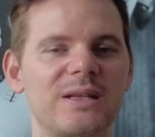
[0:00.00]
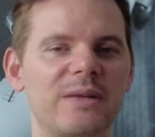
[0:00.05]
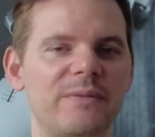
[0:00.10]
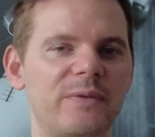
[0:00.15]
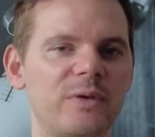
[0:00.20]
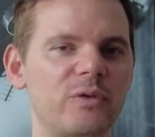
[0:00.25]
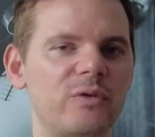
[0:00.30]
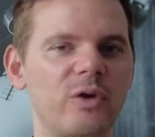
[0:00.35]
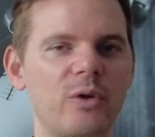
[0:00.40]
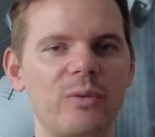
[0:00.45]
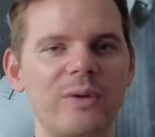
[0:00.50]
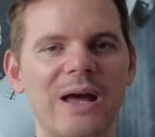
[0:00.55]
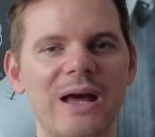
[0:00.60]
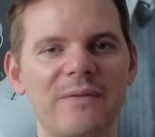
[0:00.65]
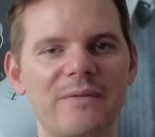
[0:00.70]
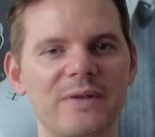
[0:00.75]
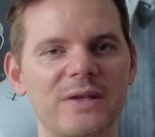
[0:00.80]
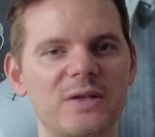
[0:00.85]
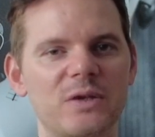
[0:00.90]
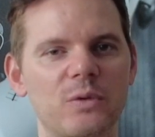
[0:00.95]
And if you don't
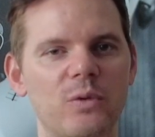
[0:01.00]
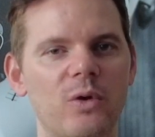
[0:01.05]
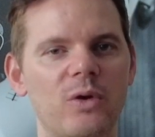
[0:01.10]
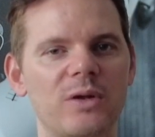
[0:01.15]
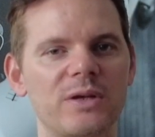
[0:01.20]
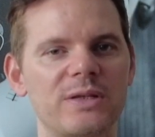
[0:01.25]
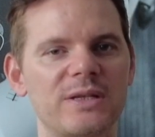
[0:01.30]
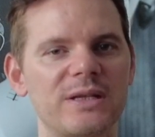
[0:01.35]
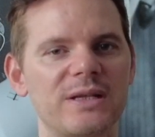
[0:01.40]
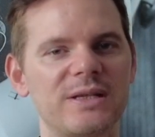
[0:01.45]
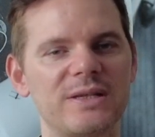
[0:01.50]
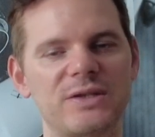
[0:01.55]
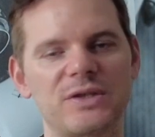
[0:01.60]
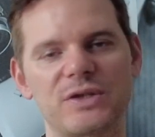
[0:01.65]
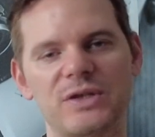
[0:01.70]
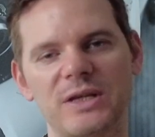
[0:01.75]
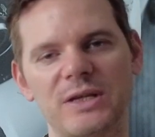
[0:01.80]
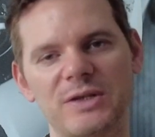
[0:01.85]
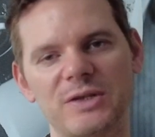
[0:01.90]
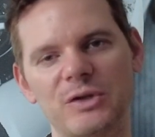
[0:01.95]
have these qualities,
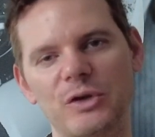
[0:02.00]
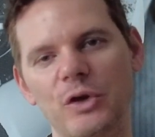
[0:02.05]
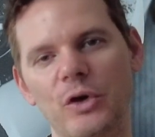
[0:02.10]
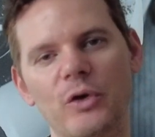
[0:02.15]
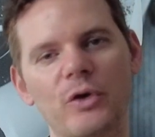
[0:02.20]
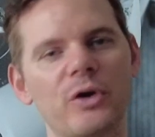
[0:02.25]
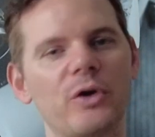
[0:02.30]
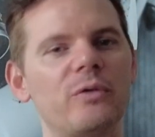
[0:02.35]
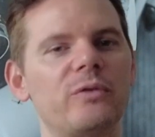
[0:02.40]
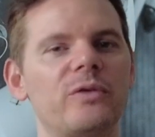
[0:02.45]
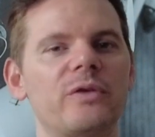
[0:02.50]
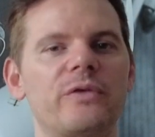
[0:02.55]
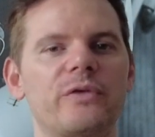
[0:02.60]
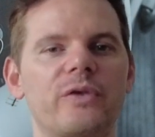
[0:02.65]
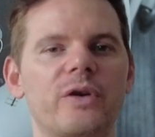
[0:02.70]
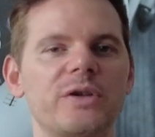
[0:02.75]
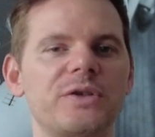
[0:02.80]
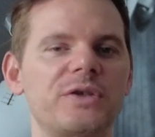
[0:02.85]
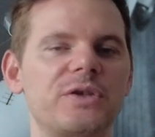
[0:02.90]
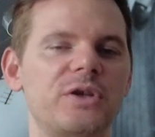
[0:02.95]
she's not going to
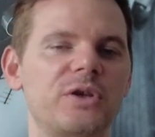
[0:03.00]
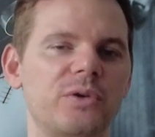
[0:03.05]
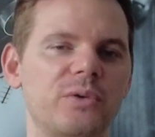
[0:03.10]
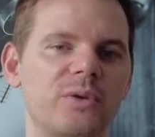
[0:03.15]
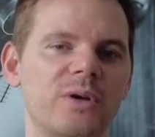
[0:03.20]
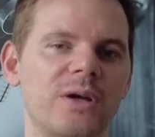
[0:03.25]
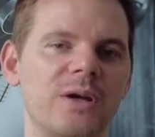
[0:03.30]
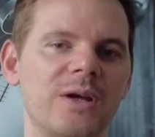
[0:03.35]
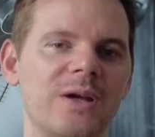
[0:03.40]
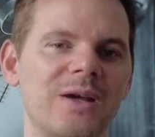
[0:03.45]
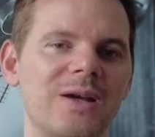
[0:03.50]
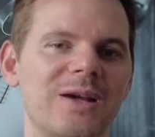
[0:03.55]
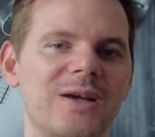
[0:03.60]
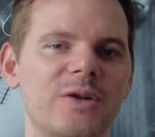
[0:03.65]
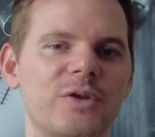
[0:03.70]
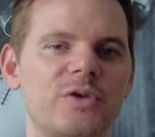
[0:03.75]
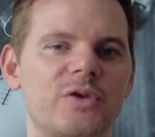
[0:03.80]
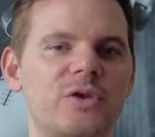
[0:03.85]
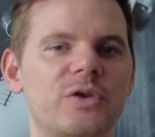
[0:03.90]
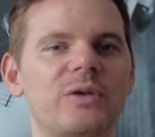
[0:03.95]
trust you
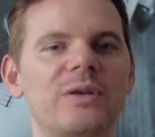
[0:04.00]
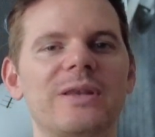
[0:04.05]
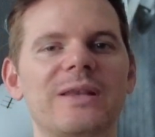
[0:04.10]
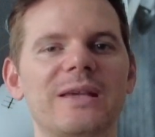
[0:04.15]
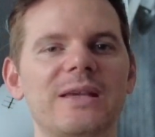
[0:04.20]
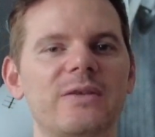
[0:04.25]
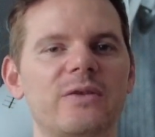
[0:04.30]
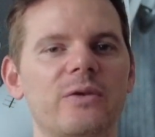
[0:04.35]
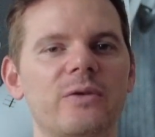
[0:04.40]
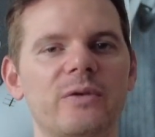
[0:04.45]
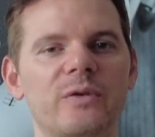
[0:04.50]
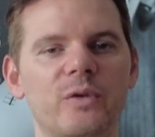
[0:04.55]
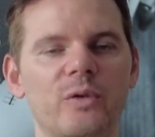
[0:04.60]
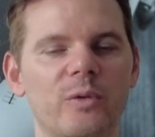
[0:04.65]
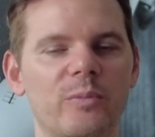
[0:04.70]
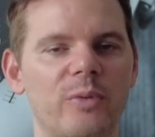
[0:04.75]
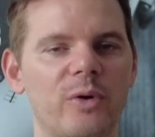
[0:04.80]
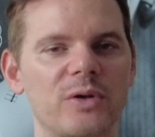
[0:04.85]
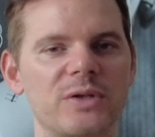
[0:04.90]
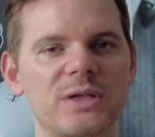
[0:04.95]
to lead her into
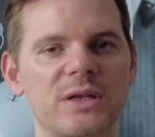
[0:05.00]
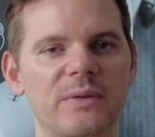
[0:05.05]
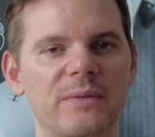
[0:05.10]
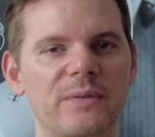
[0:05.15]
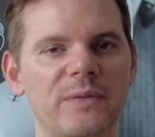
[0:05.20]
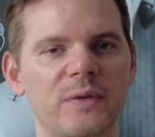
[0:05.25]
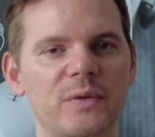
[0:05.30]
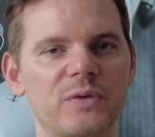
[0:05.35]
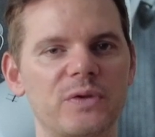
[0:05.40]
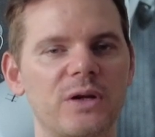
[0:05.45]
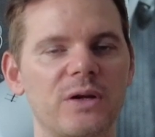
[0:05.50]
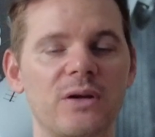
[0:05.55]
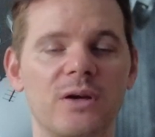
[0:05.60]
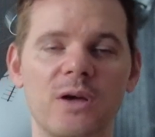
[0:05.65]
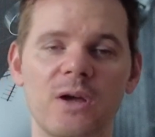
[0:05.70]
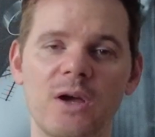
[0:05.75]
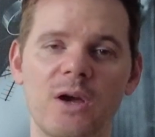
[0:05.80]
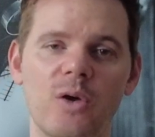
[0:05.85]
a positive future.